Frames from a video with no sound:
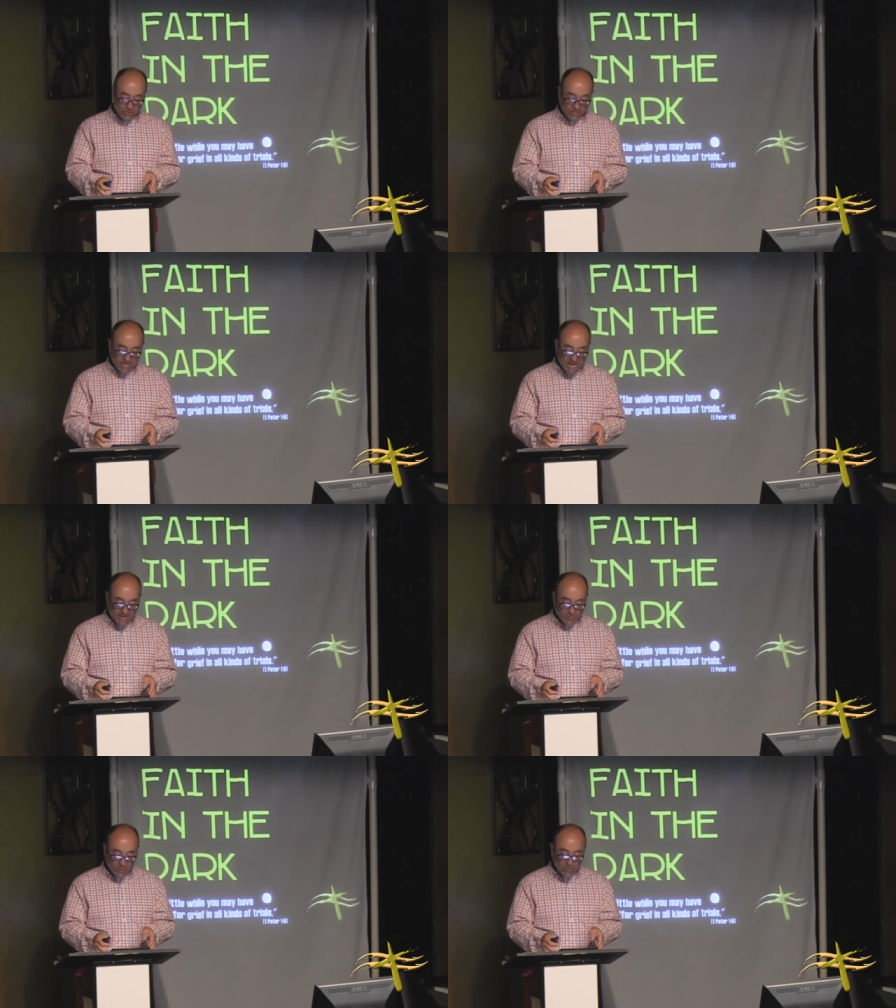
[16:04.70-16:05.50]
closer to
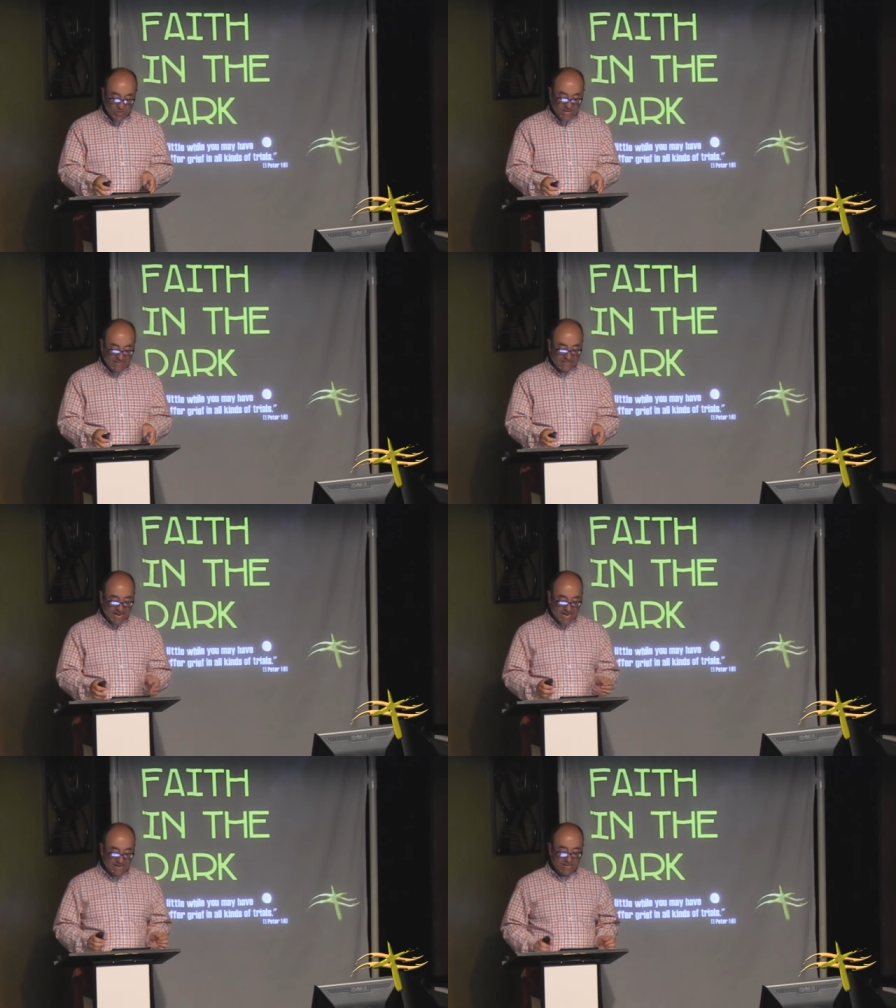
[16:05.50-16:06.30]
God as we
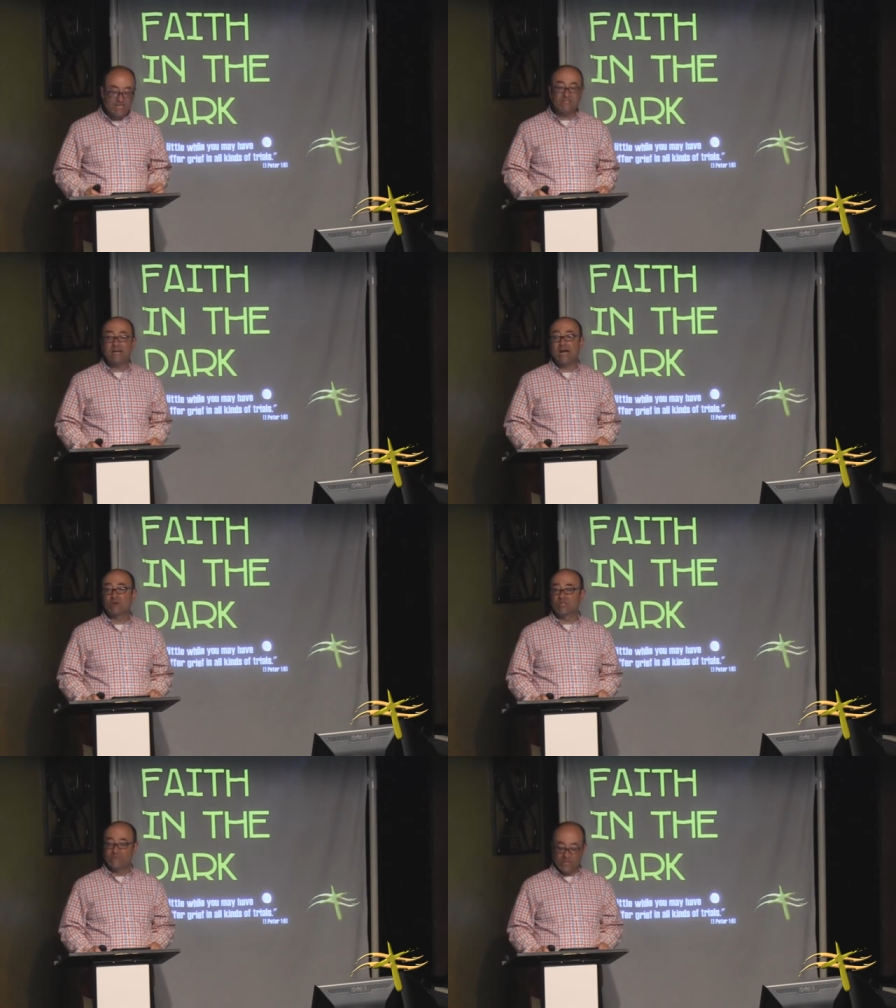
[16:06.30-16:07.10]
realize God is
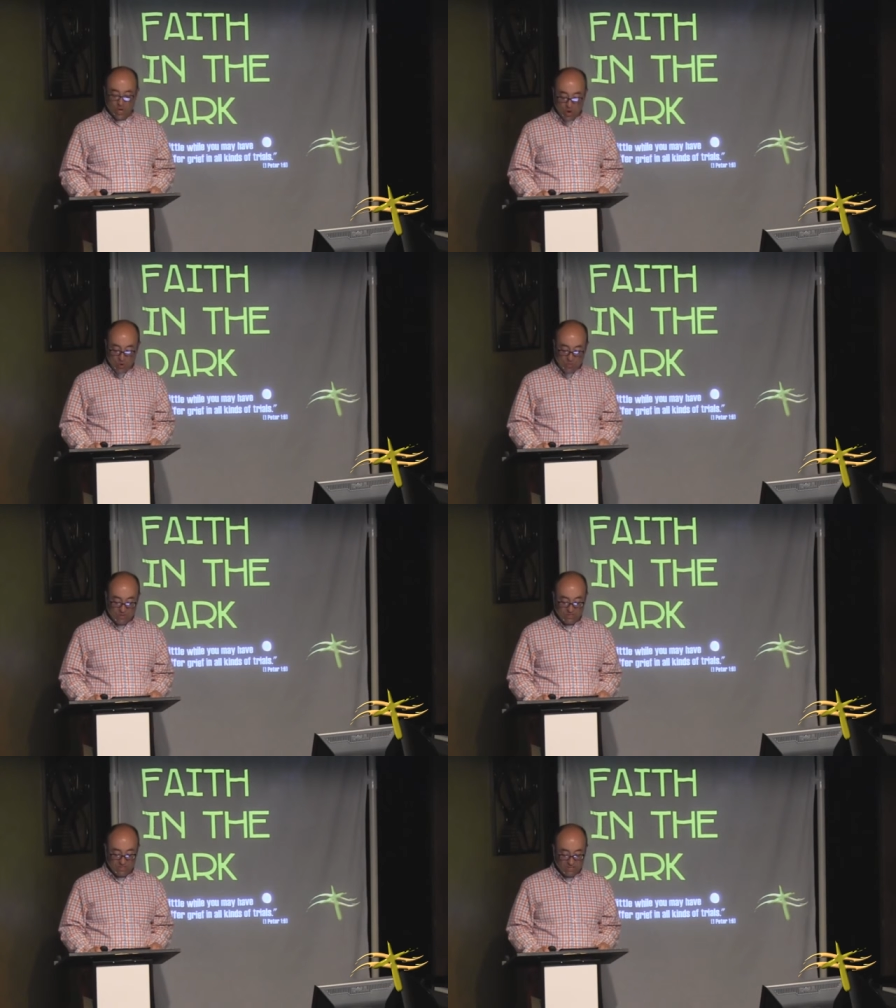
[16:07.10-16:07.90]
our living hope.